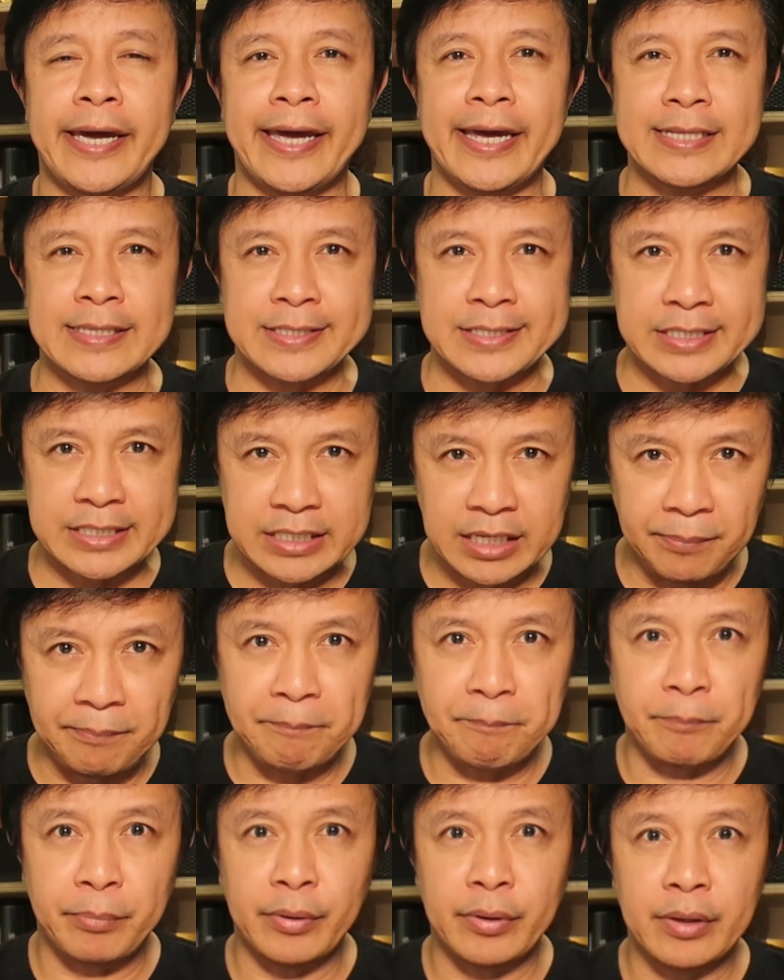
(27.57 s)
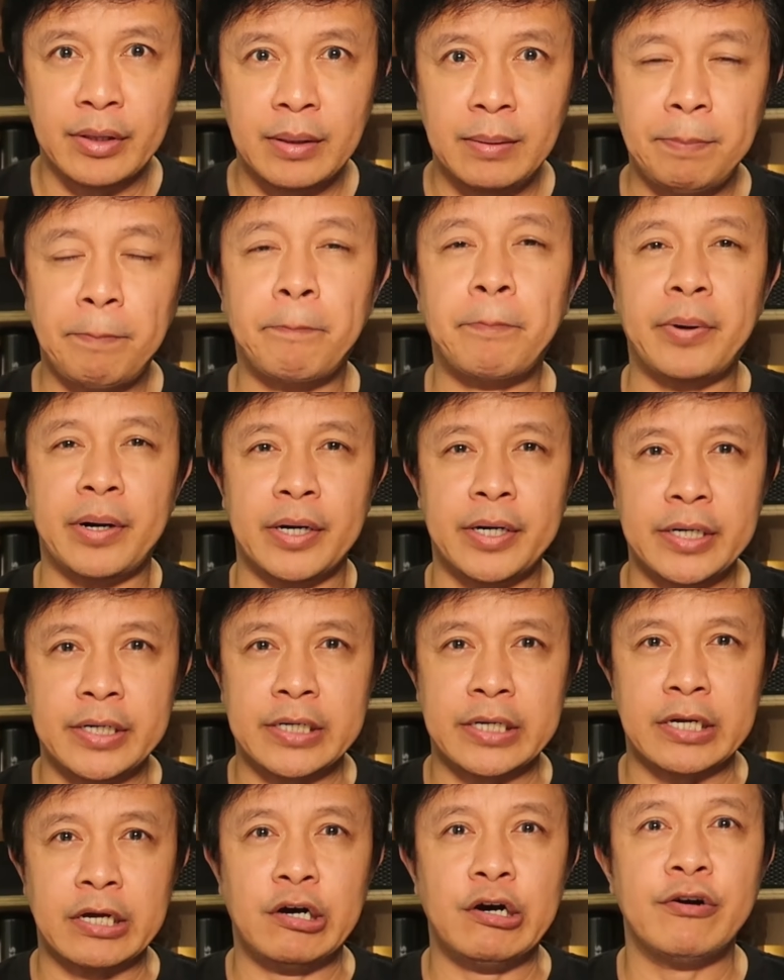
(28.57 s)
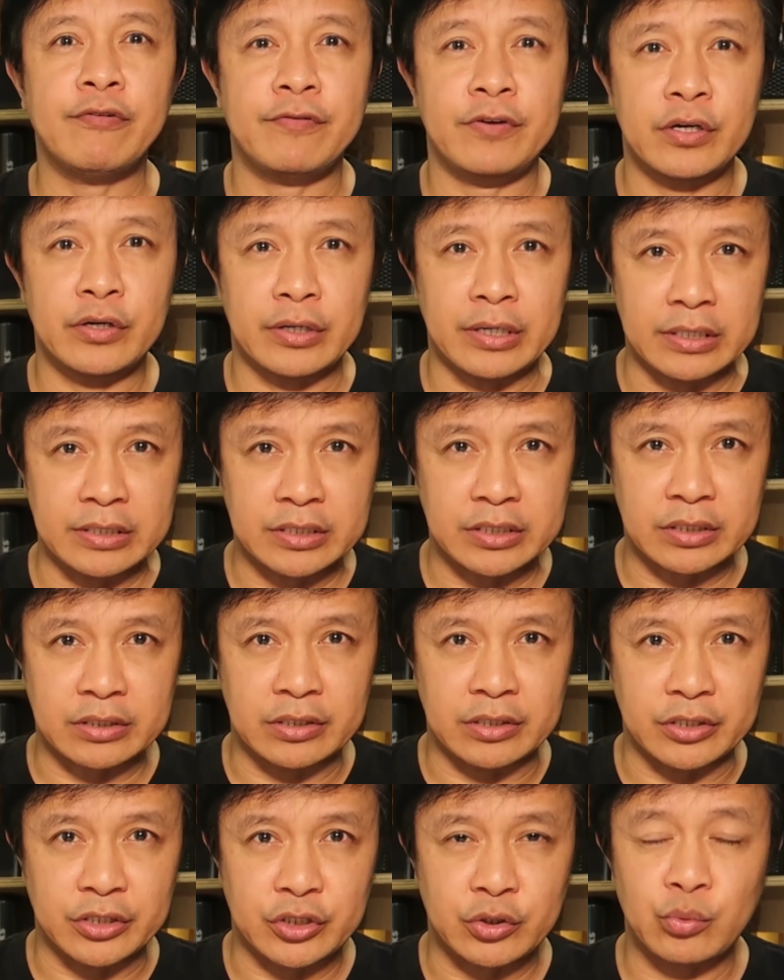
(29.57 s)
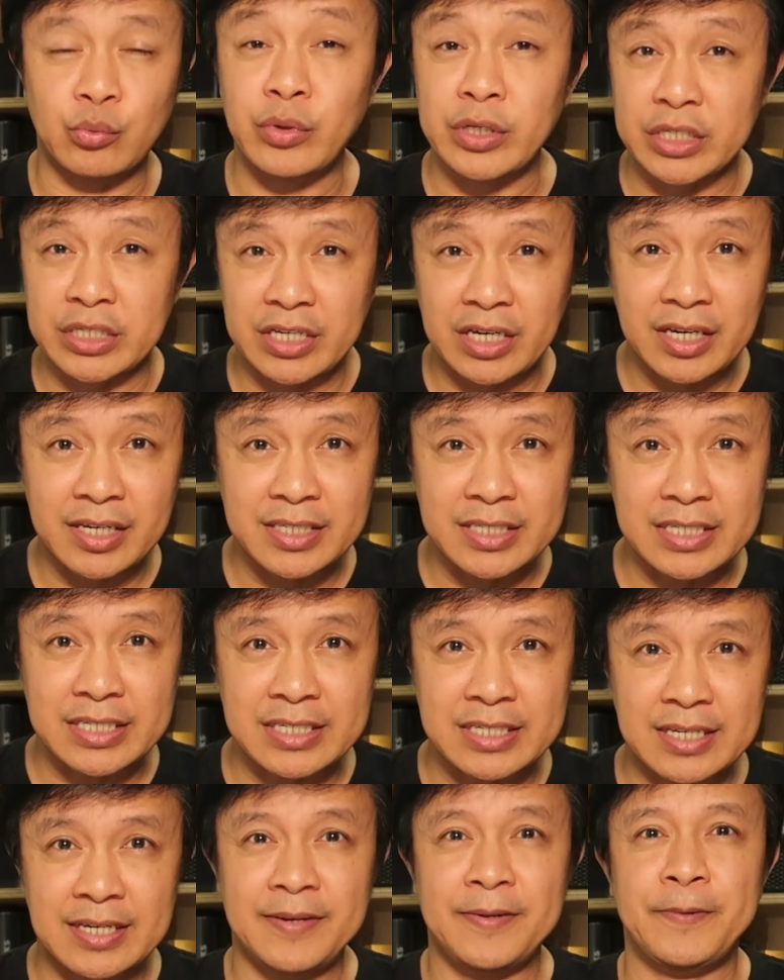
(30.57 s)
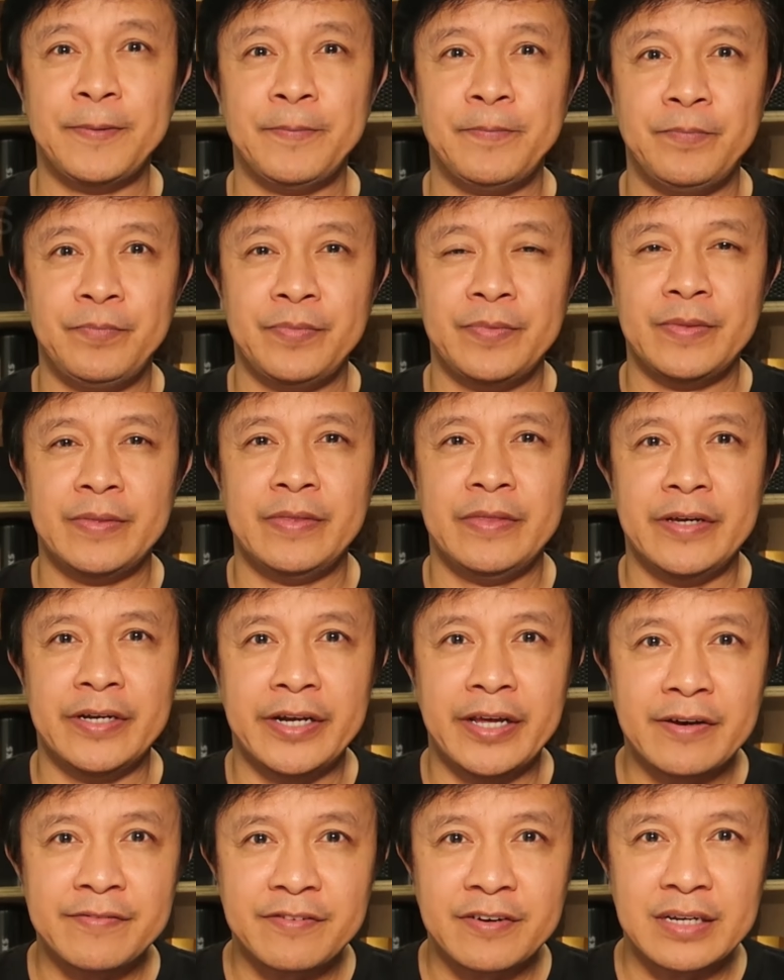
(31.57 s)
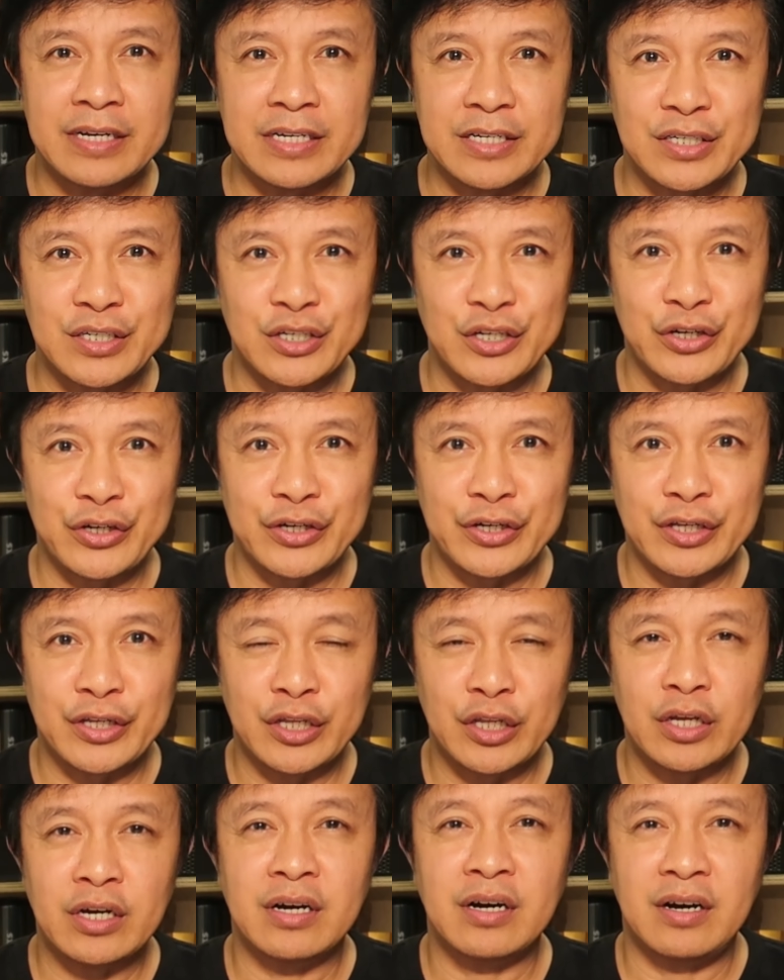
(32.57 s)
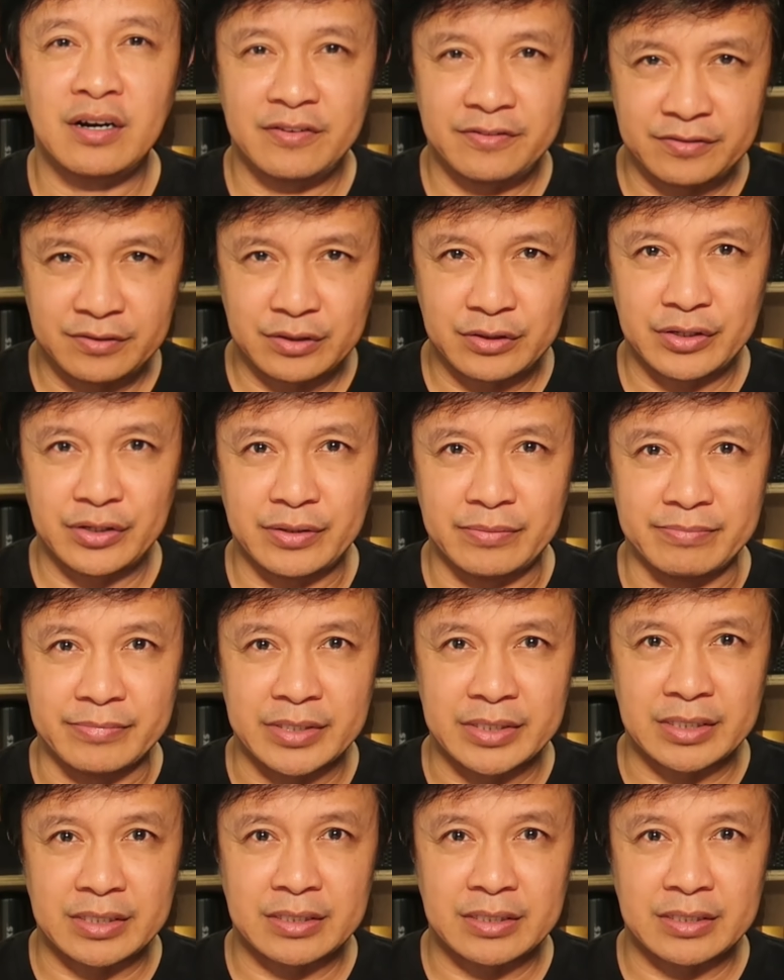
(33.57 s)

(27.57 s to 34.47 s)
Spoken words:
and simple part of your research, which is the definition of terms,